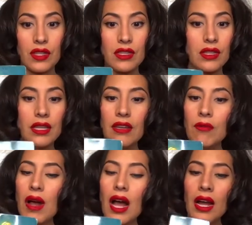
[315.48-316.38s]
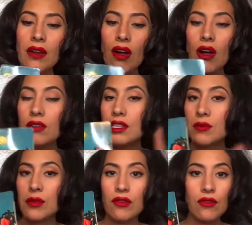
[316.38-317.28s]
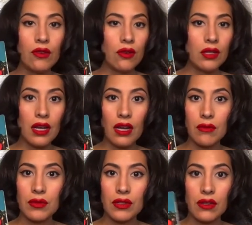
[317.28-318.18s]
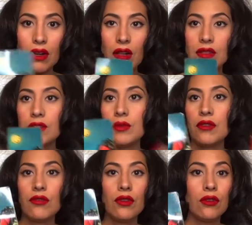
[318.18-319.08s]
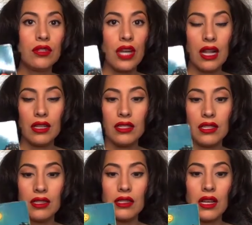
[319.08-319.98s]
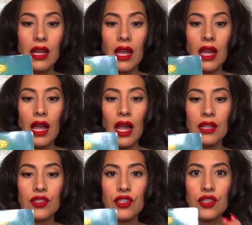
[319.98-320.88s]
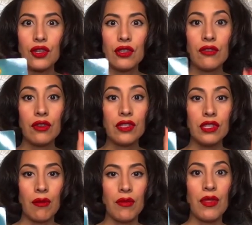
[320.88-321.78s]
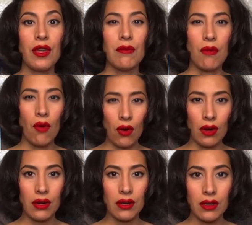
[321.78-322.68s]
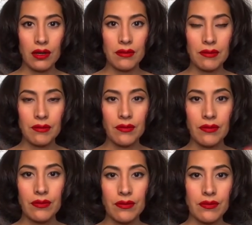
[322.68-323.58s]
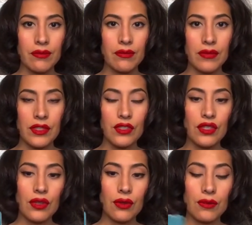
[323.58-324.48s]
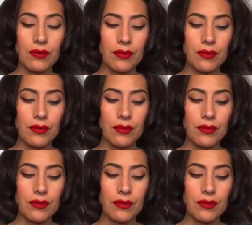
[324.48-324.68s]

to leave behind all these beautiful gold cups, all these beautiful gold chalices, and search for something more. So